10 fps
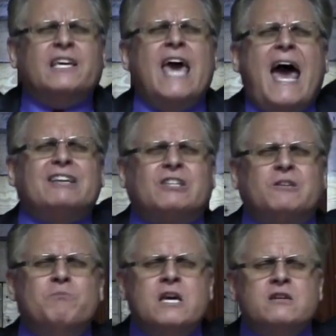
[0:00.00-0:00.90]

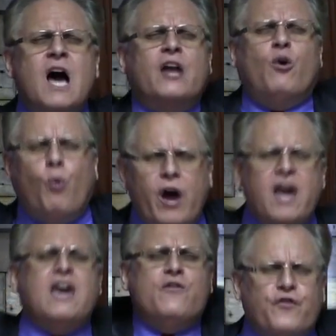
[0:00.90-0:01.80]
cast me not
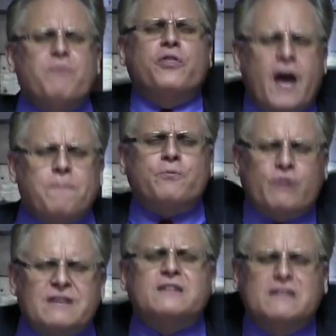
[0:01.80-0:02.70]
away from Thy
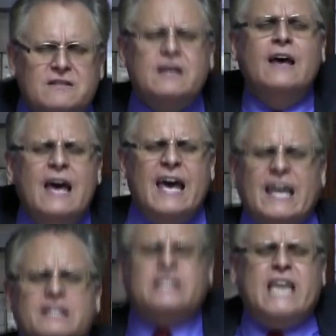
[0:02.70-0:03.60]
presence,
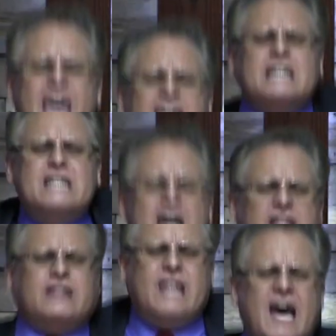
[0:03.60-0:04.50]
and take
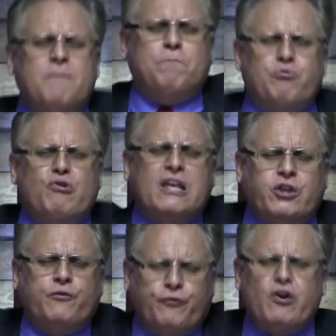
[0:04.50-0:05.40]
not Thy
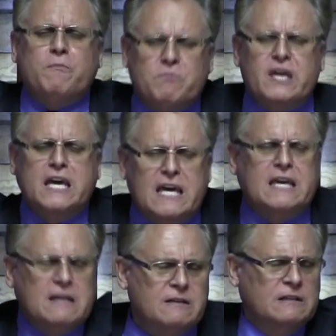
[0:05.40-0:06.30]
breath from
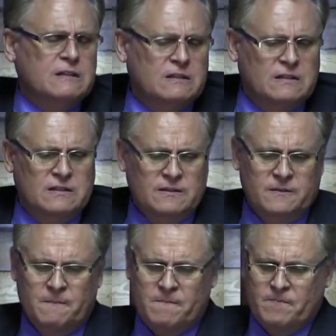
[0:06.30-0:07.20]
me.
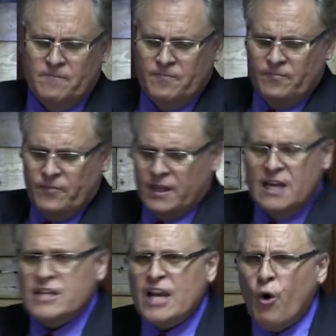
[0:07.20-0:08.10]

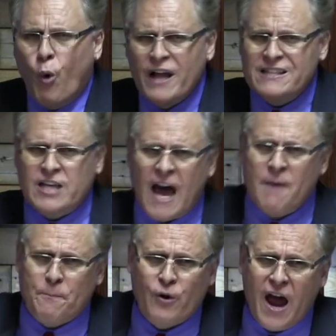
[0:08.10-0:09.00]
Is that a
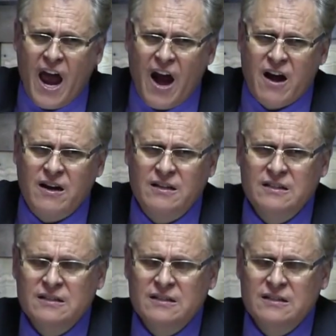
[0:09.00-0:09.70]
one-time prayer?